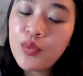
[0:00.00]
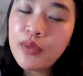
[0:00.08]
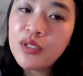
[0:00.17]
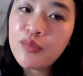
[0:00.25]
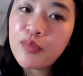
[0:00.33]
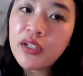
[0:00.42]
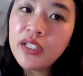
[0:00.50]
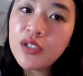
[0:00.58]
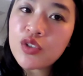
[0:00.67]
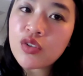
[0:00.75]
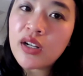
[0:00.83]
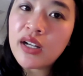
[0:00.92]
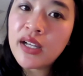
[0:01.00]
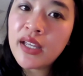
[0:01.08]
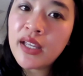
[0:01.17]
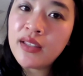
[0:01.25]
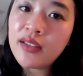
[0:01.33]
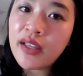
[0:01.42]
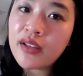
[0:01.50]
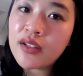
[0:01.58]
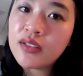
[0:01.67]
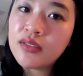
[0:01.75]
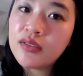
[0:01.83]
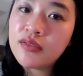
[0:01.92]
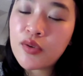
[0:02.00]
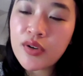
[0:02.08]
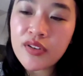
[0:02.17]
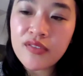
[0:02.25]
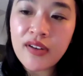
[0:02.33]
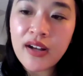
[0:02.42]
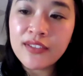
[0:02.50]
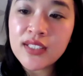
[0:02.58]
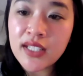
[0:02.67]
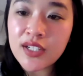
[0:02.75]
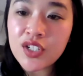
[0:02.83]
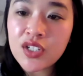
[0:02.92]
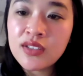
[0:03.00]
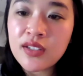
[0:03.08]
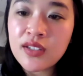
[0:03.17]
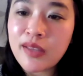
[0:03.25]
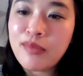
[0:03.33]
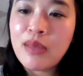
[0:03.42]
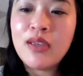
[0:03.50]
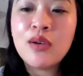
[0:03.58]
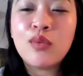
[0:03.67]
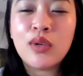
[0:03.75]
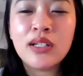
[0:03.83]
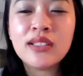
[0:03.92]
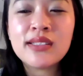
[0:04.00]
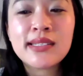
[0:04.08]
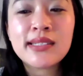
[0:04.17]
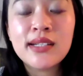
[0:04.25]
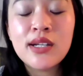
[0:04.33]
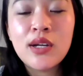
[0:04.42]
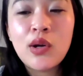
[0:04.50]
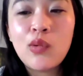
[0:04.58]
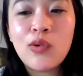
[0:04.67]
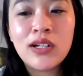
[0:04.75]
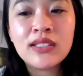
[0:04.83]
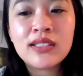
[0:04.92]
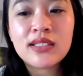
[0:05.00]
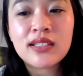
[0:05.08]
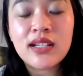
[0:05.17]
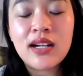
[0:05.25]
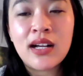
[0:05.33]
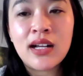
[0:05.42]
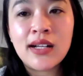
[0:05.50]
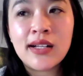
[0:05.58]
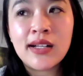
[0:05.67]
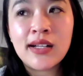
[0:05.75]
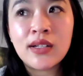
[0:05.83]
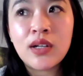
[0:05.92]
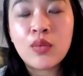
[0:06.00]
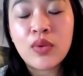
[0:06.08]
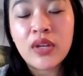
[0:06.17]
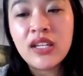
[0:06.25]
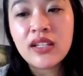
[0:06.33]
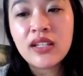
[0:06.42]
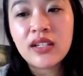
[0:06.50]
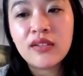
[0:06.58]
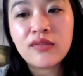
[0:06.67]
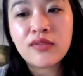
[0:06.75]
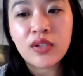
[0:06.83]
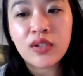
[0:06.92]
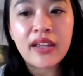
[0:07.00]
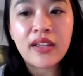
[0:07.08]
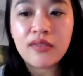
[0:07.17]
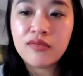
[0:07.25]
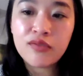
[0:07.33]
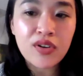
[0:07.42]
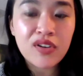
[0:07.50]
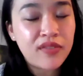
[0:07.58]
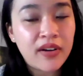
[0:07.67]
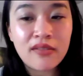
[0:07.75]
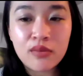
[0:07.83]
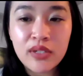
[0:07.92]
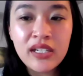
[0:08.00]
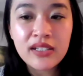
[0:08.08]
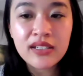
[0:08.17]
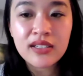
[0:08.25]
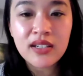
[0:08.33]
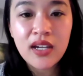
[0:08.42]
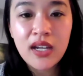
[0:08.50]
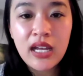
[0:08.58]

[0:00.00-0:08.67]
we would probably try like 4 to 5 sessions. So like maybe once a week for like 4 to 5 weeks.